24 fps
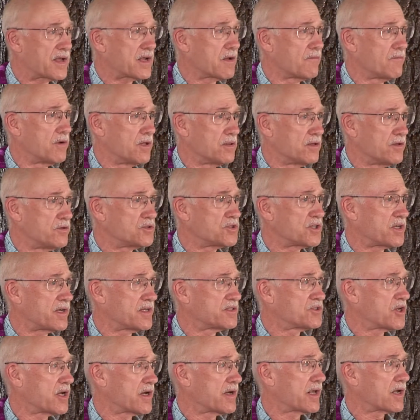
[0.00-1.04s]
of
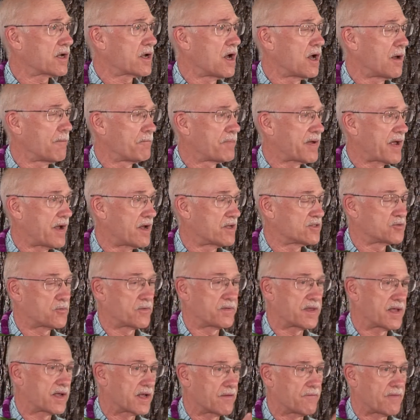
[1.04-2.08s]
hallucinogenic compounds, we
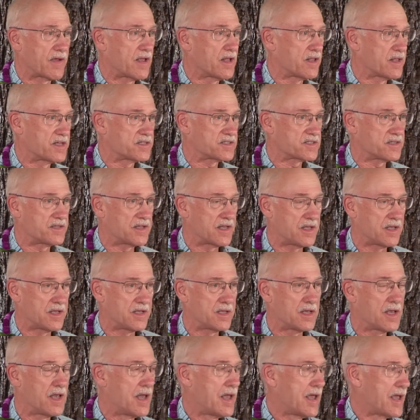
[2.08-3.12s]
think of LSD
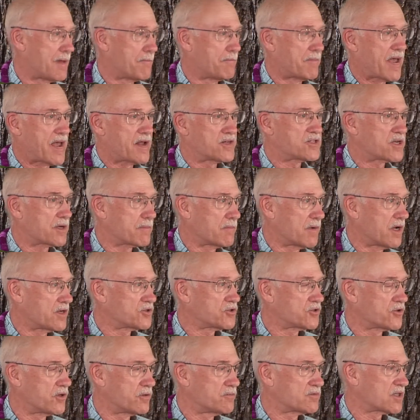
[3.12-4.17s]
and magic
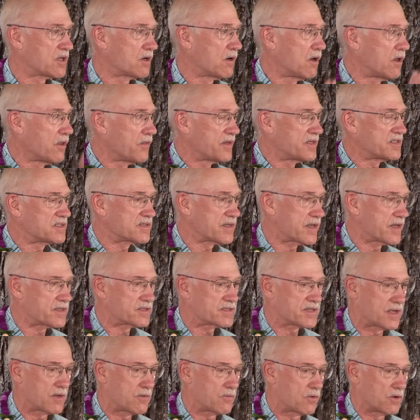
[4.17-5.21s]
mushrooms and all these things
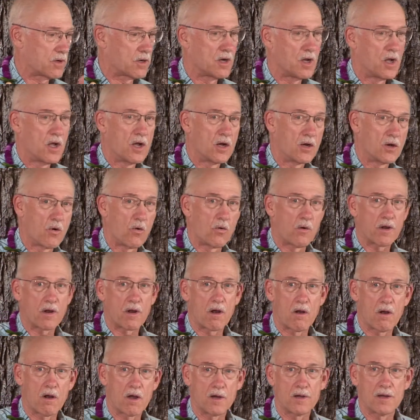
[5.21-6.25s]
that were going
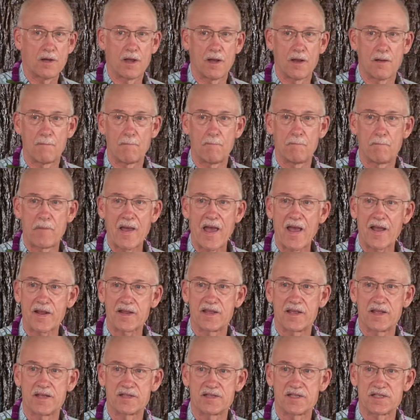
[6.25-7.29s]
on back
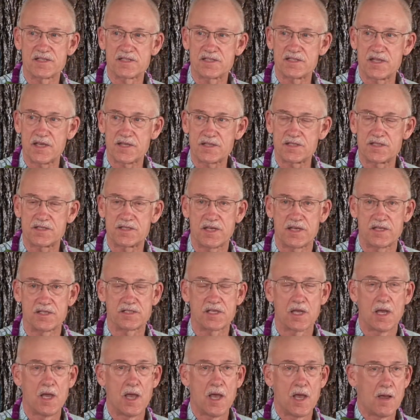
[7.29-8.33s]
in the 60s.
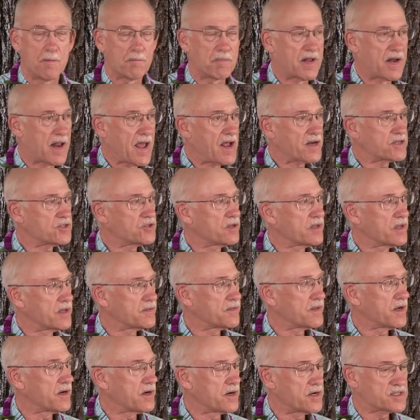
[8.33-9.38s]
But actually,
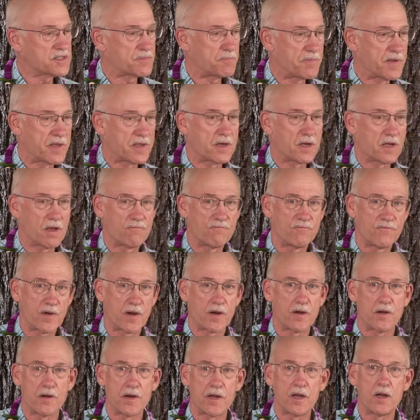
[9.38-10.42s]
there has been a
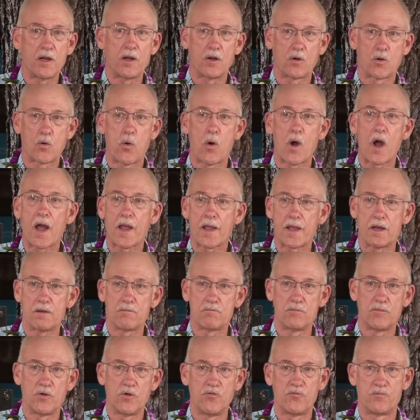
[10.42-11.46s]
very quiet
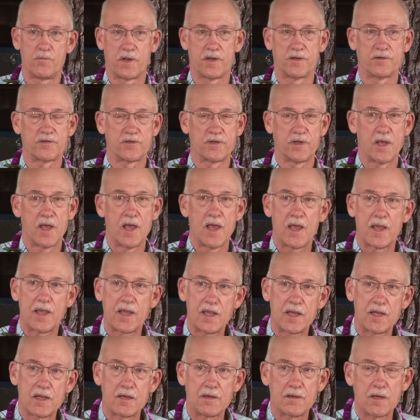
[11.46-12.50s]
movement
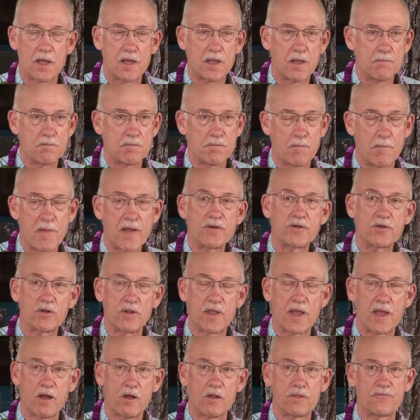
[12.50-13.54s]
in mental
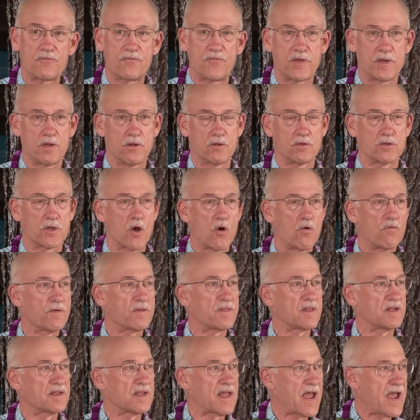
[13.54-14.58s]
health field over the
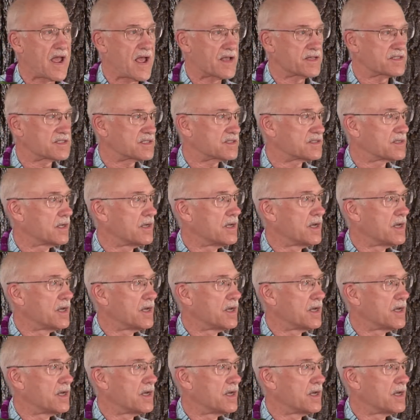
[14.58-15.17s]
last